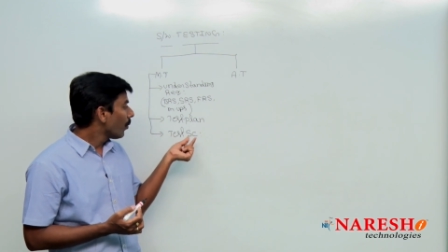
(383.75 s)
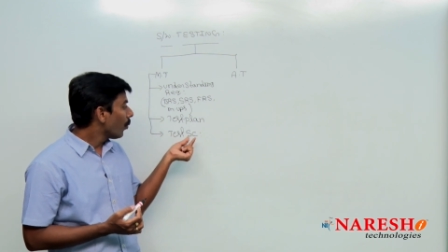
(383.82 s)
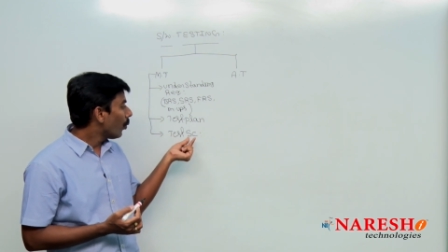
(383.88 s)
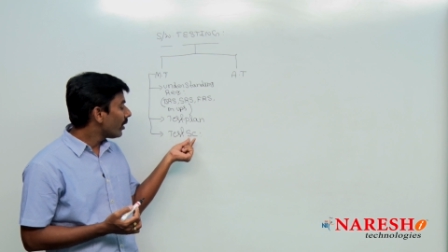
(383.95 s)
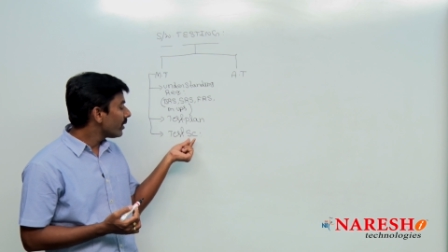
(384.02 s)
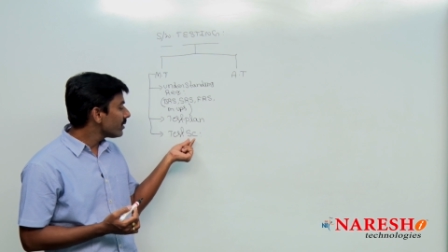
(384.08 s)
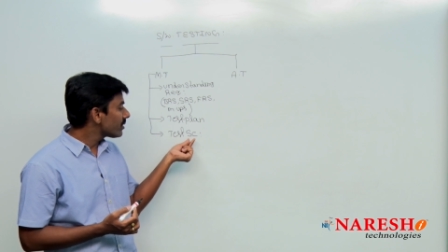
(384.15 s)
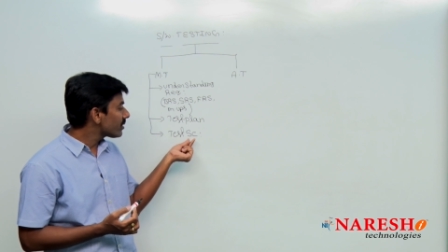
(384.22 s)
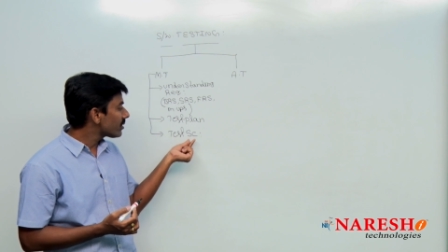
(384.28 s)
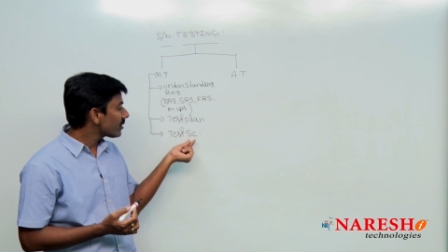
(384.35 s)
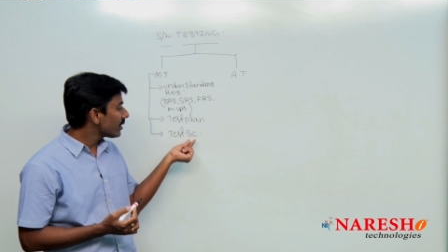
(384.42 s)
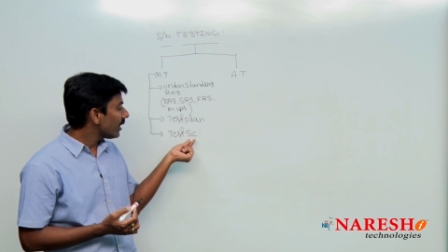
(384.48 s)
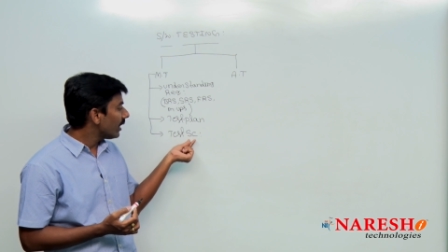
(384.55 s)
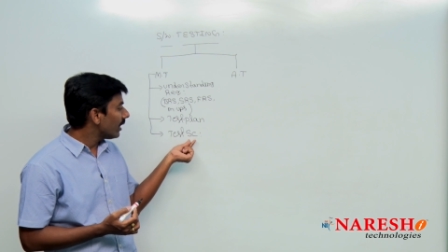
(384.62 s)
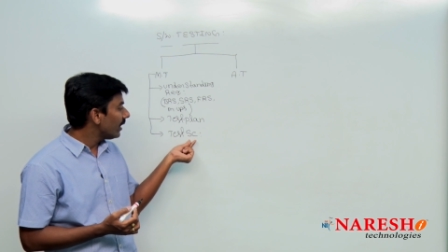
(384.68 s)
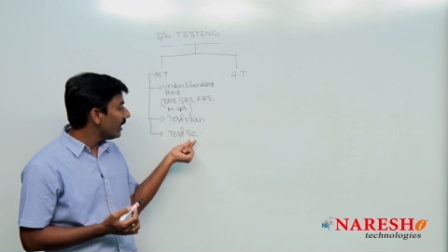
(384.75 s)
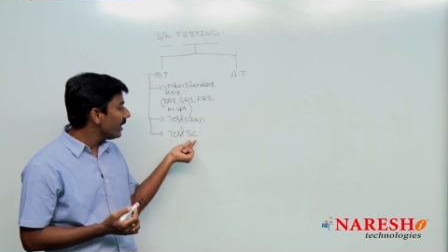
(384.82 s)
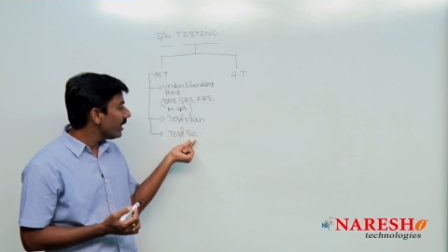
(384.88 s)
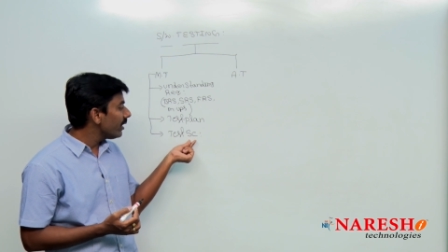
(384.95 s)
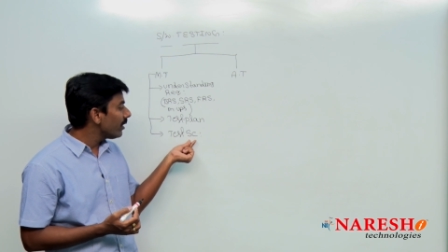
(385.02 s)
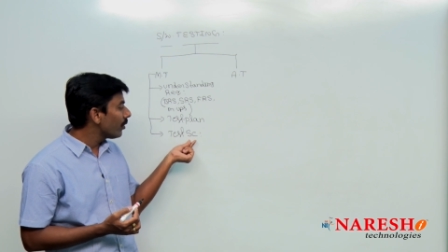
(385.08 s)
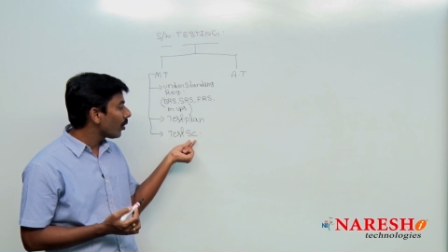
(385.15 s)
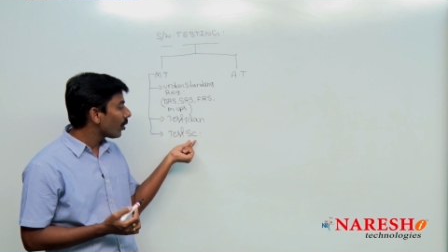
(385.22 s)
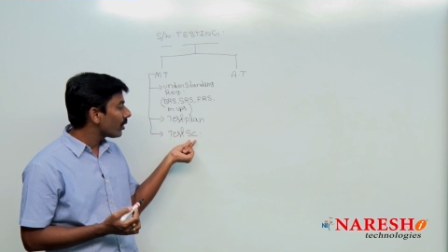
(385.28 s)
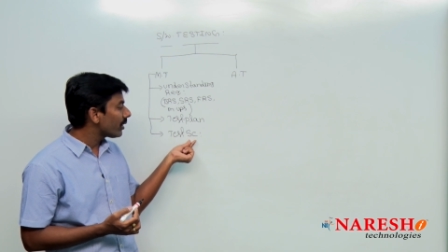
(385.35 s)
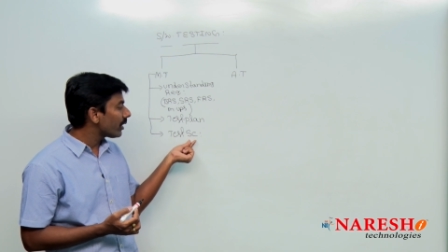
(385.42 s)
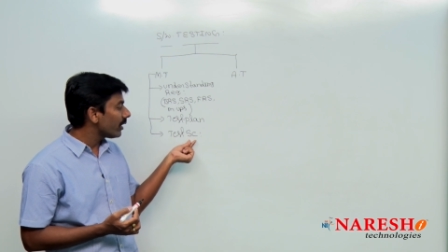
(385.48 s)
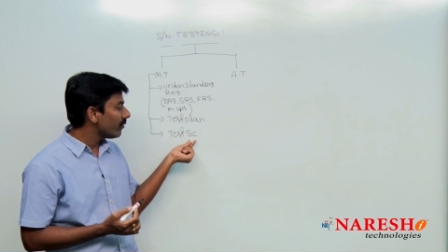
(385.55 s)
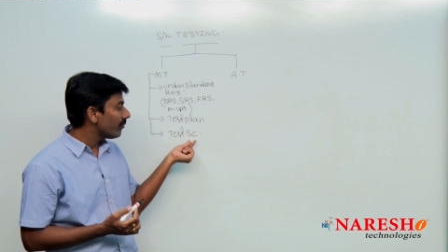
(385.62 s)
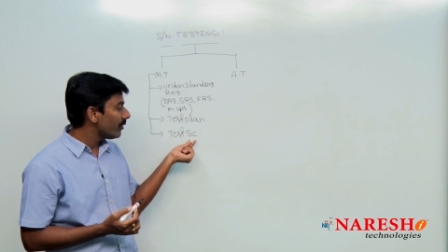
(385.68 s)
Once lead
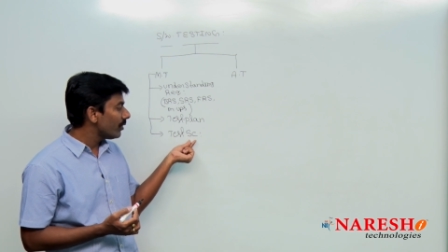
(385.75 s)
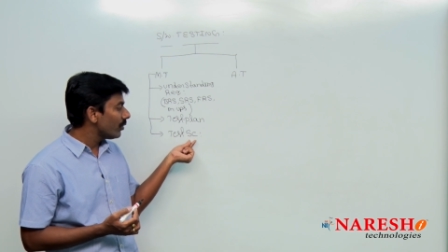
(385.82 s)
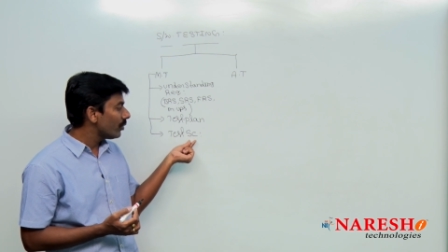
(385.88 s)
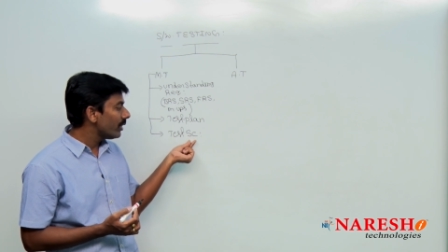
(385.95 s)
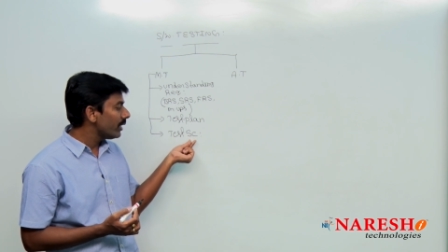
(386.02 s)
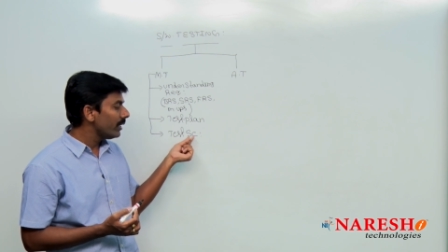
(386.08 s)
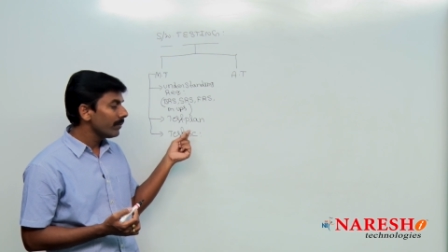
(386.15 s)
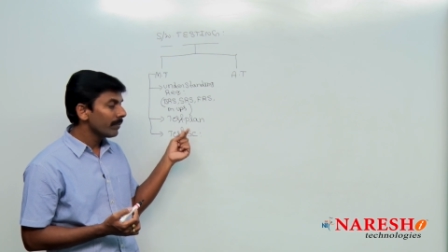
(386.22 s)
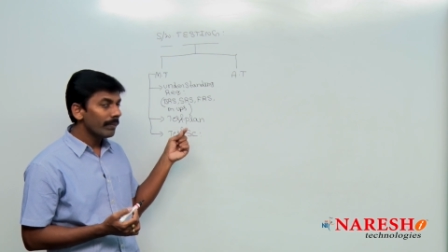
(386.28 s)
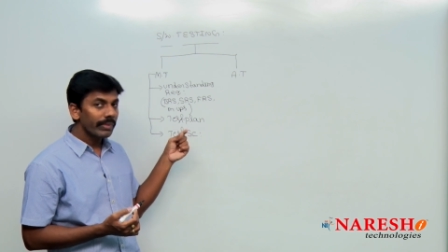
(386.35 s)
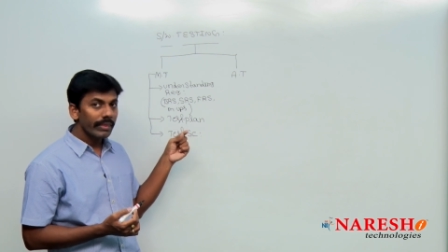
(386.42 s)
got reviewed it